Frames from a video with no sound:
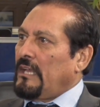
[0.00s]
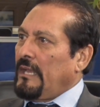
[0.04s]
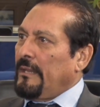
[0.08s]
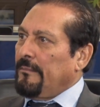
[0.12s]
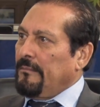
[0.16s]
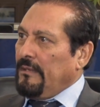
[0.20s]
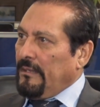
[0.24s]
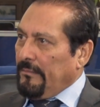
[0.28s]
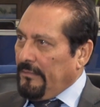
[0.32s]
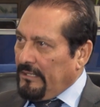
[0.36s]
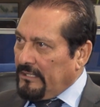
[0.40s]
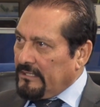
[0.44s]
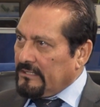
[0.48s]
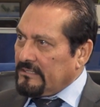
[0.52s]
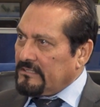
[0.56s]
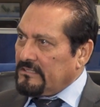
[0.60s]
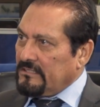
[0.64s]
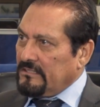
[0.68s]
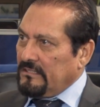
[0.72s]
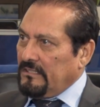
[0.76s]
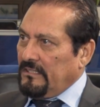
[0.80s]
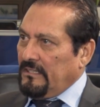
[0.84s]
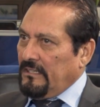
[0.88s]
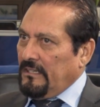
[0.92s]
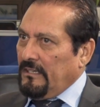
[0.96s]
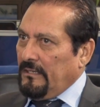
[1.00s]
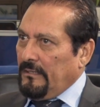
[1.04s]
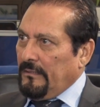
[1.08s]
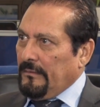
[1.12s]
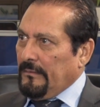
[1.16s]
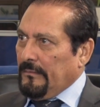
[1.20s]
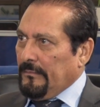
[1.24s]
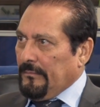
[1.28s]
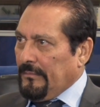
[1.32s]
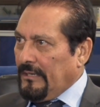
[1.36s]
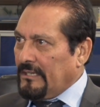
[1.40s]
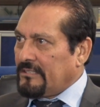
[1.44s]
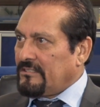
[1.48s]
time limit,
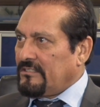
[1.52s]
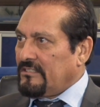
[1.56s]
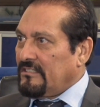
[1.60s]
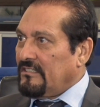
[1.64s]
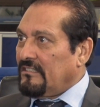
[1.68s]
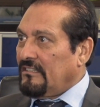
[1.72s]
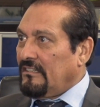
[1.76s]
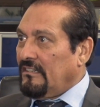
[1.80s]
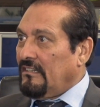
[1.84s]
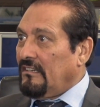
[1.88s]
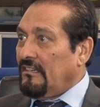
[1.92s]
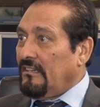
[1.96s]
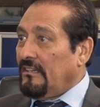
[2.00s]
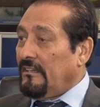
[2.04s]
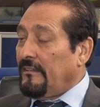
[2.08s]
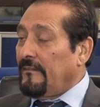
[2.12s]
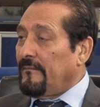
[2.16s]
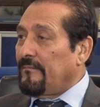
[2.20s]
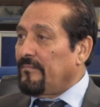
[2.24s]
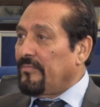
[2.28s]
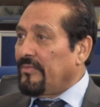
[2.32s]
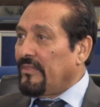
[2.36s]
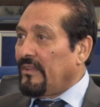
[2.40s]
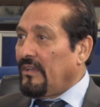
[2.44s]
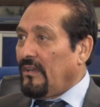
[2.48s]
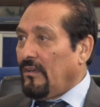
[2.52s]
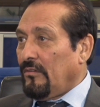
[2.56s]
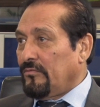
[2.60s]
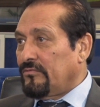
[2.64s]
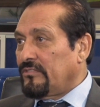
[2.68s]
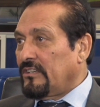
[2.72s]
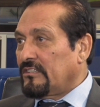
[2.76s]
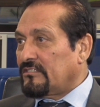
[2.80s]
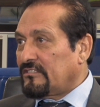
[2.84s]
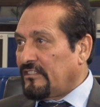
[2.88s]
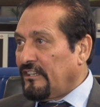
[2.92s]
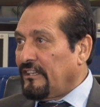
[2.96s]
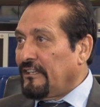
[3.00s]
but
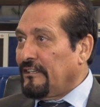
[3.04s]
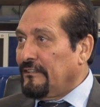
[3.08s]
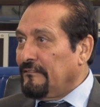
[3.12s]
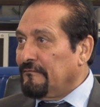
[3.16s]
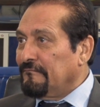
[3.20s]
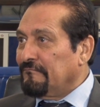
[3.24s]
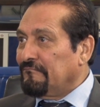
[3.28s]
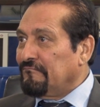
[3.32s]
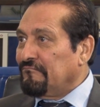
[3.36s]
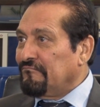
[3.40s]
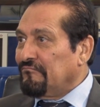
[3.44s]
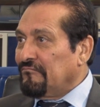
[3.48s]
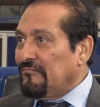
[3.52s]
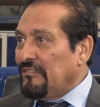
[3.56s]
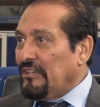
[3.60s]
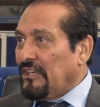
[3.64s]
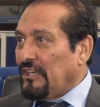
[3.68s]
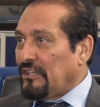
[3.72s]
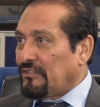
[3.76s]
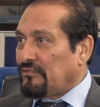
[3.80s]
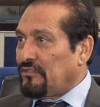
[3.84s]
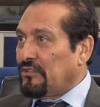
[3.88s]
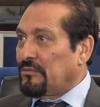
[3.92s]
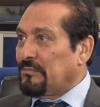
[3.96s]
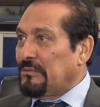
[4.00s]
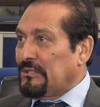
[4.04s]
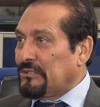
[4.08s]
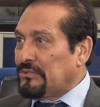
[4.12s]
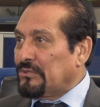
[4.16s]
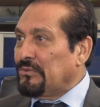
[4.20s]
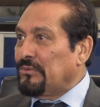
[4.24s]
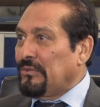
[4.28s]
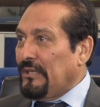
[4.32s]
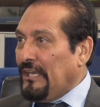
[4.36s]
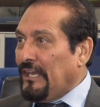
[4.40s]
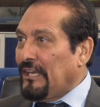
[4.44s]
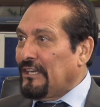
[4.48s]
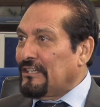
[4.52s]
obviously it would be
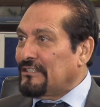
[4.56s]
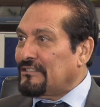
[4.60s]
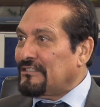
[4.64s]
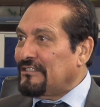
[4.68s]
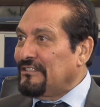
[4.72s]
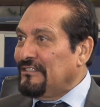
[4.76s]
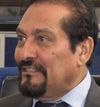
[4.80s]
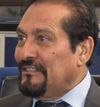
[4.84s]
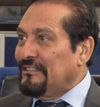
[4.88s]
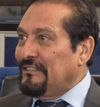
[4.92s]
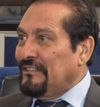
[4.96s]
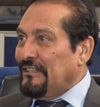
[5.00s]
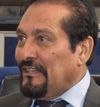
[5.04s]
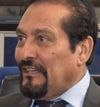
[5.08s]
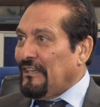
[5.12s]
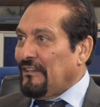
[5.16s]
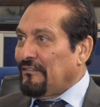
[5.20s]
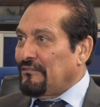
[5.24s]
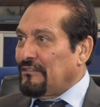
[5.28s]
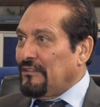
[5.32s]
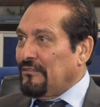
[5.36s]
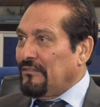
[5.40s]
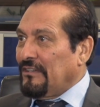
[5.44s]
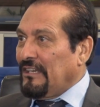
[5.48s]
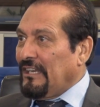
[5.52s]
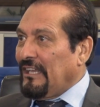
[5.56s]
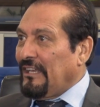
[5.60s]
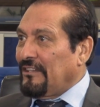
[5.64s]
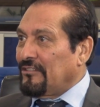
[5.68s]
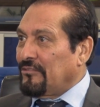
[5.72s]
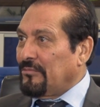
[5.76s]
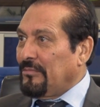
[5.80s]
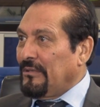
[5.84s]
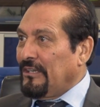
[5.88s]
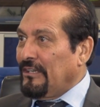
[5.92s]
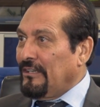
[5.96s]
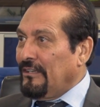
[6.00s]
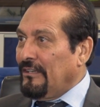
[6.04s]
too late if the will has
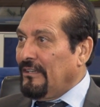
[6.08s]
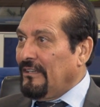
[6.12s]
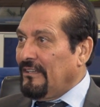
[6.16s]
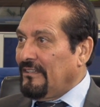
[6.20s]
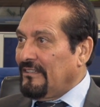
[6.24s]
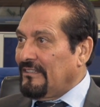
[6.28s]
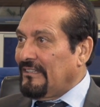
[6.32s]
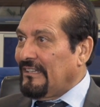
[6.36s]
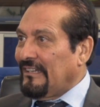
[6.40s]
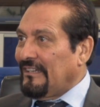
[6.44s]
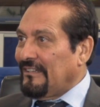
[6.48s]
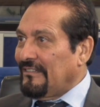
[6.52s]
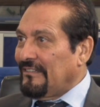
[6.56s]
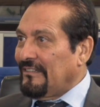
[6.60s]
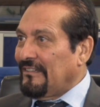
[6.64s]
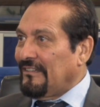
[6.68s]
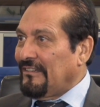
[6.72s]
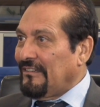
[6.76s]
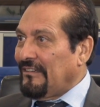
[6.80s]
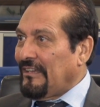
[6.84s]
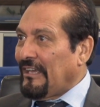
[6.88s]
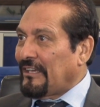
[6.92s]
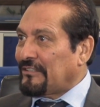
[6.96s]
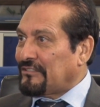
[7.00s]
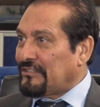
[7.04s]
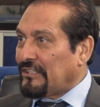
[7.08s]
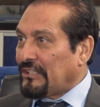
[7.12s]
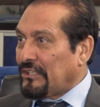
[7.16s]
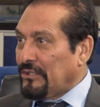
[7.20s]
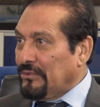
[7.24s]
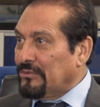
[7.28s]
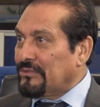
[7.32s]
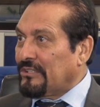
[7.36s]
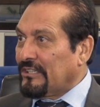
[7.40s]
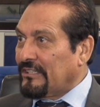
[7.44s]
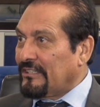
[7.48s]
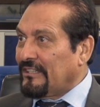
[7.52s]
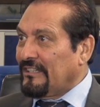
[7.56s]
been
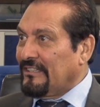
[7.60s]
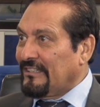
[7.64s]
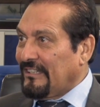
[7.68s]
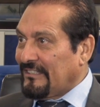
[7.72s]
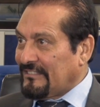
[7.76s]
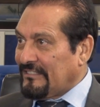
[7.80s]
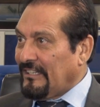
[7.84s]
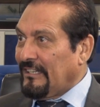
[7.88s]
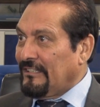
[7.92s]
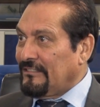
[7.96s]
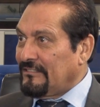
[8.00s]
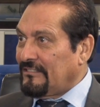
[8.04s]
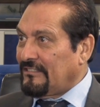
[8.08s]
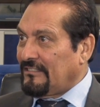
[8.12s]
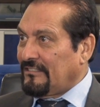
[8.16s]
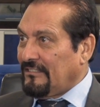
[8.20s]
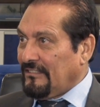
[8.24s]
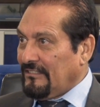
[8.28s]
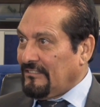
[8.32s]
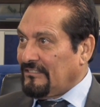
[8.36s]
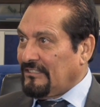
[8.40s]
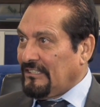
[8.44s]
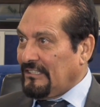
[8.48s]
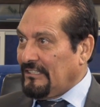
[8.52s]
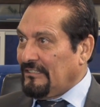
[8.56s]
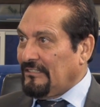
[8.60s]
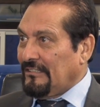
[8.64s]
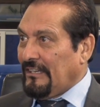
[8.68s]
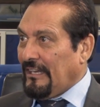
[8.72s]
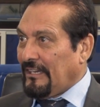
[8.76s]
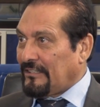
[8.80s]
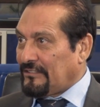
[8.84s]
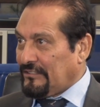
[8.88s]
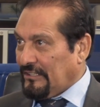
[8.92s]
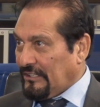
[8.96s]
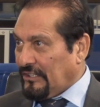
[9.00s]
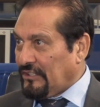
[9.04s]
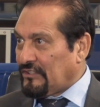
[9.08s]
executed, in the sense the
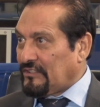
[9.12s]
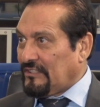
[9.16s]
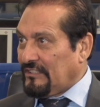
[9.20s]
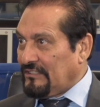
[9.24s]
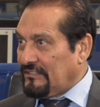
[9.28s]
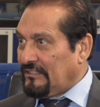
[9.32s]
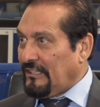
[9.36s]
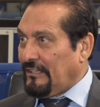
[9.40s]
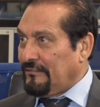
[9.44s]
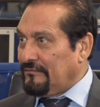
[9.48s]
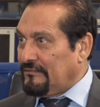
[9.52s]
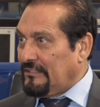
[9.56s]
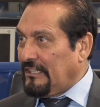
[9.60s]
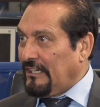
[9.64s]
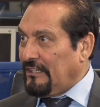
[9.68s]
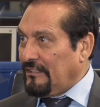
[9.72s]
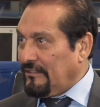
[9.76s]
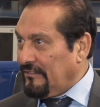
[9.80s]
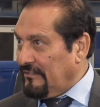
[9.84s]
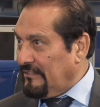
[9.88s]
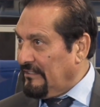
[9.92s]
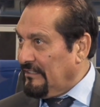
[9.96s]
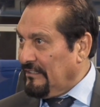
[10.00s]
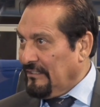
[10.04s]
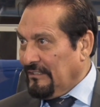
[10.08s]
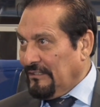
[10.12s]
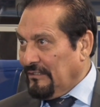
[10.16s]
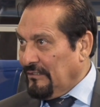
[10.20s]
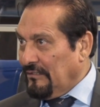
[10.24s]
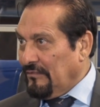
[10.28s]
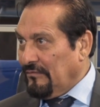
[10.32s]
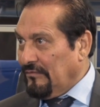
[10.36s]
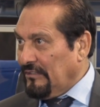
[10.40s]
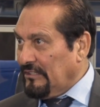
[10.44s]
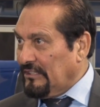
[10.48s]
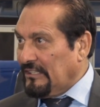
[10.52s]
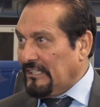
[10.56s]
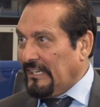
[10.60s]
executors have dealt
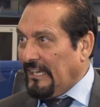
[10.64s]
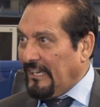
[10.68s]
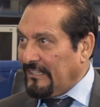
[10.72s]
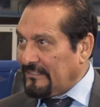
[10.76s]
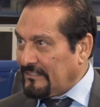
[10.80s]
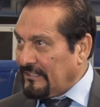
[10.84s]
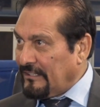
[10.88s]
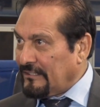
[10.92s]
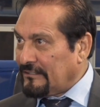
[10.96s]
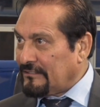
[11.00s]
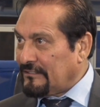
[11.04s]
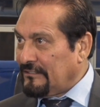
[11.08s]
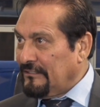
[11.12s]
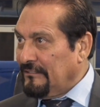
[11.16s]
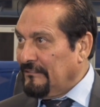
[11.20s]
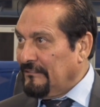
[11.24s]
with the assets,